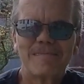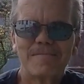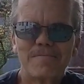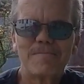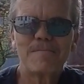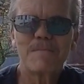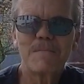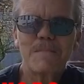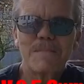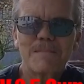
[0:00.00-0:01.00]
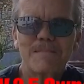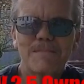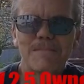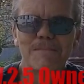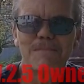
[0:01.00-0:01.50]
are you
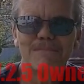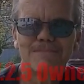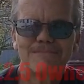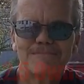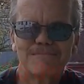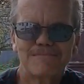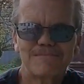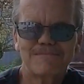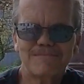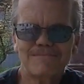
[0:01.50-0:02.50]
doing over there?